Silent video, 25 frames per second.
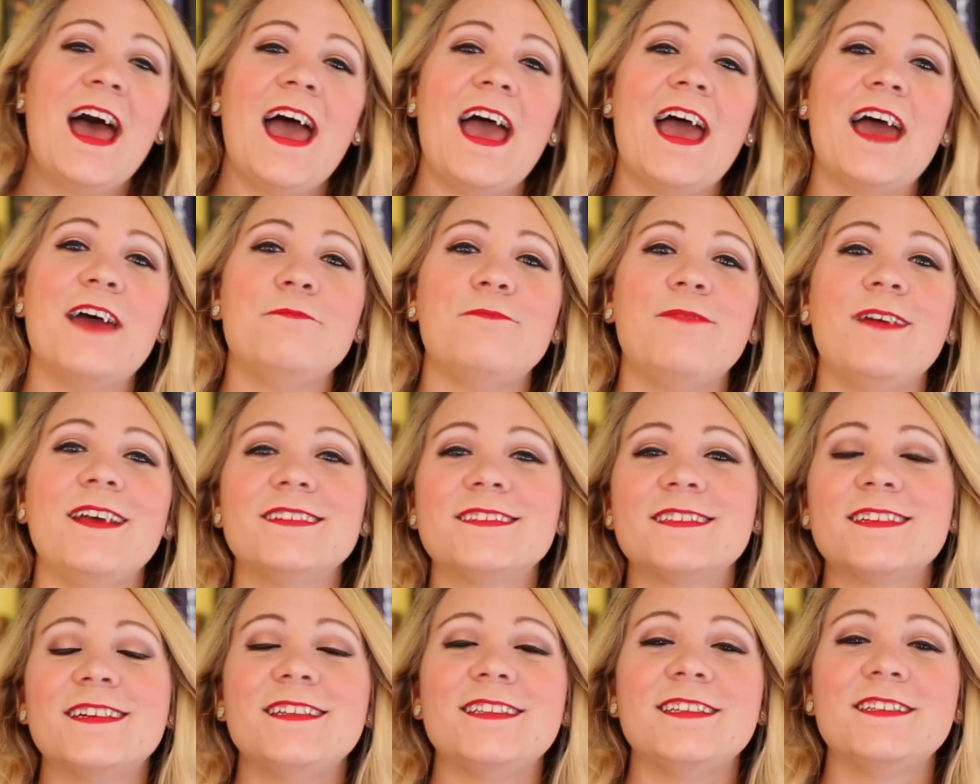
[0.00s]
And
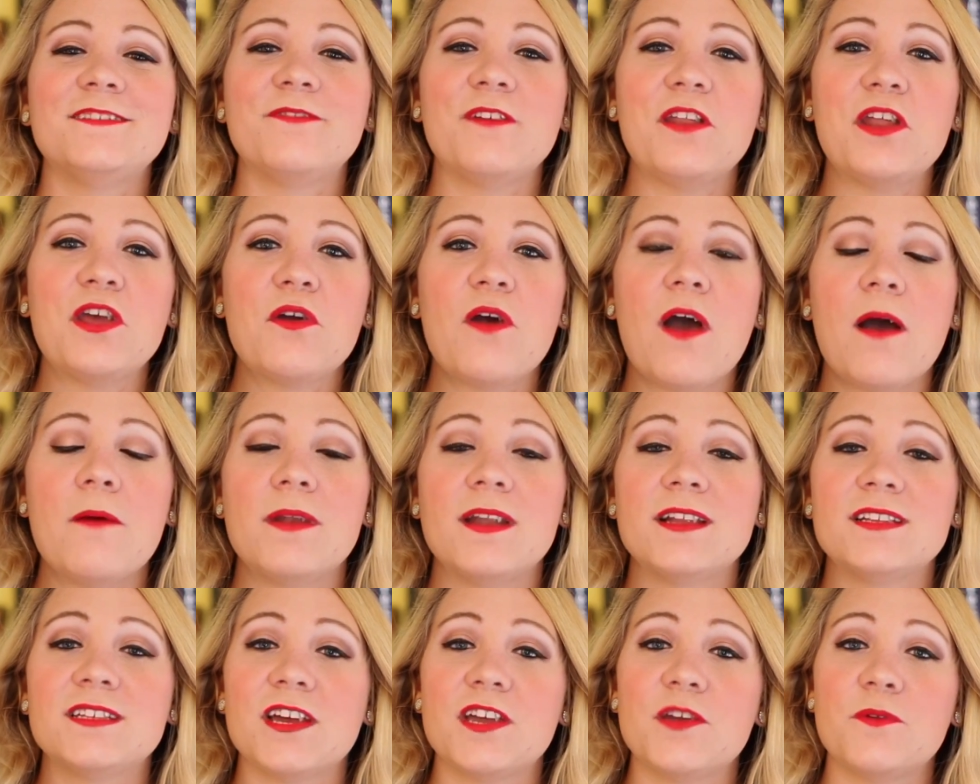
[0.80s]
basically in this video, I'm
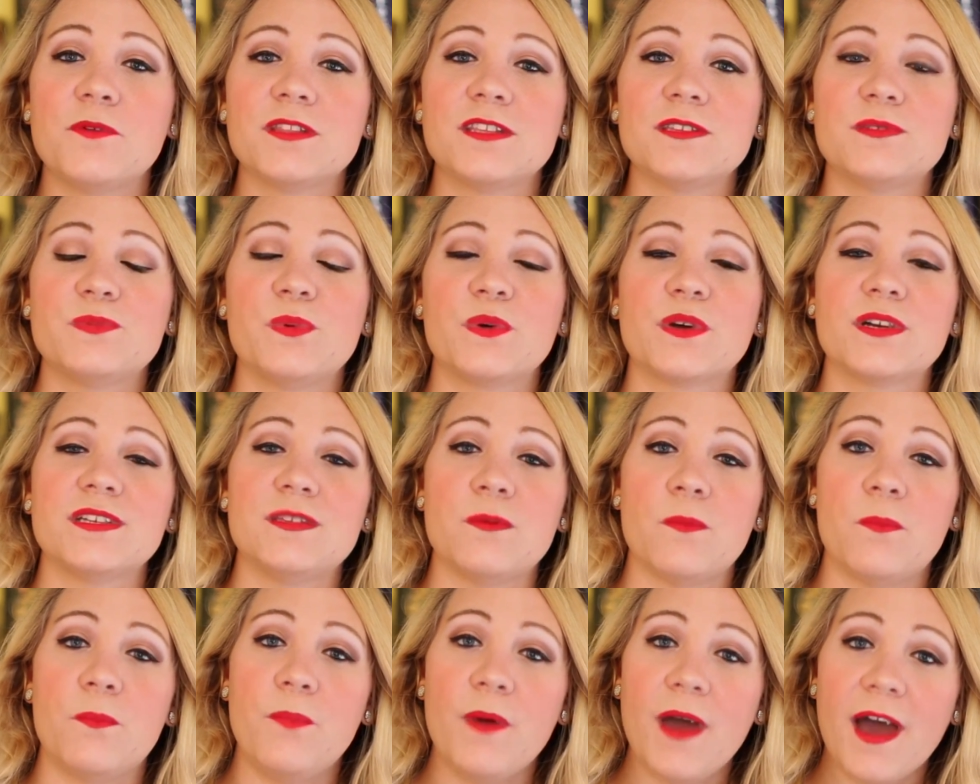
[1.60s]
going to tell you what this book is
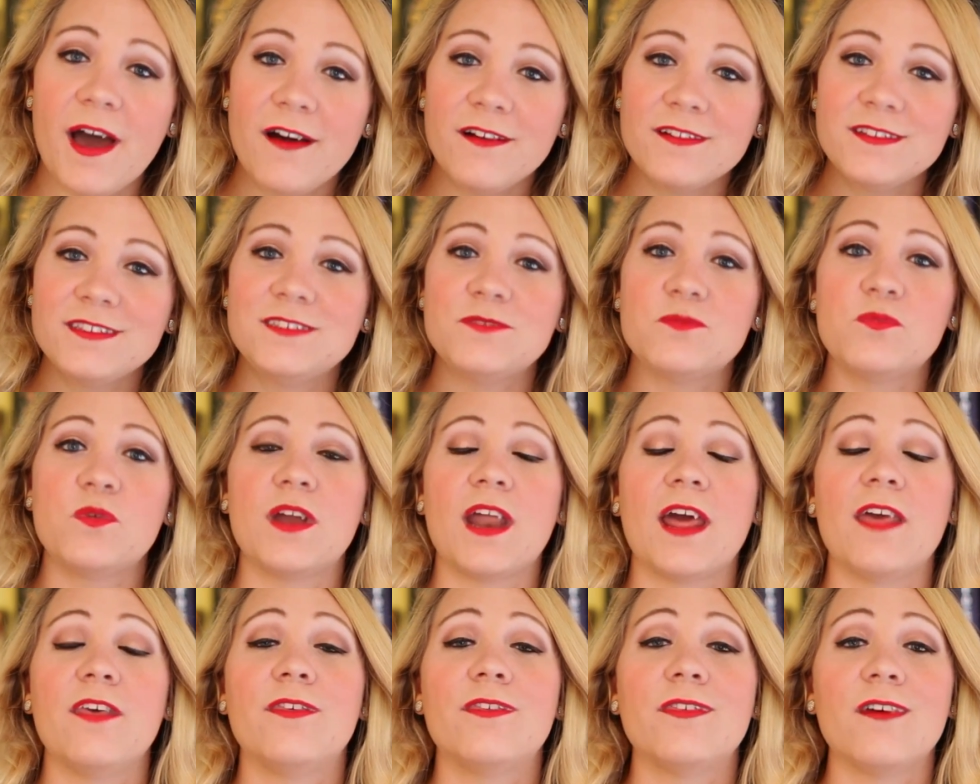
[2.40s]
about,
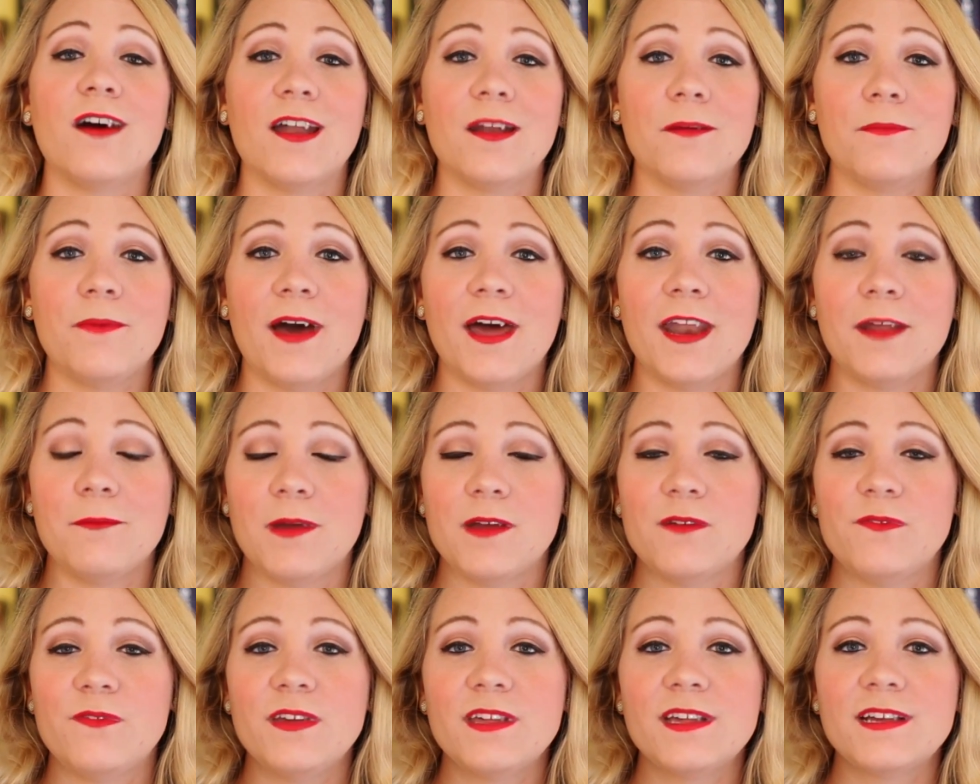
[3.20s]
what I thought about it,
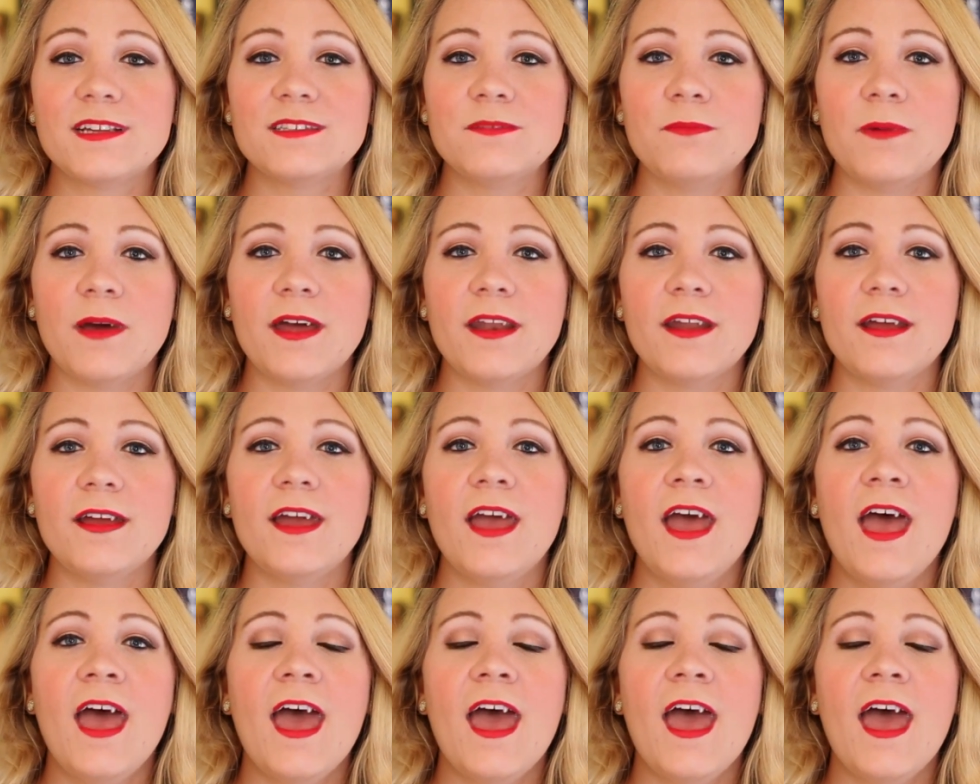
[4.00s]
my feelings about it.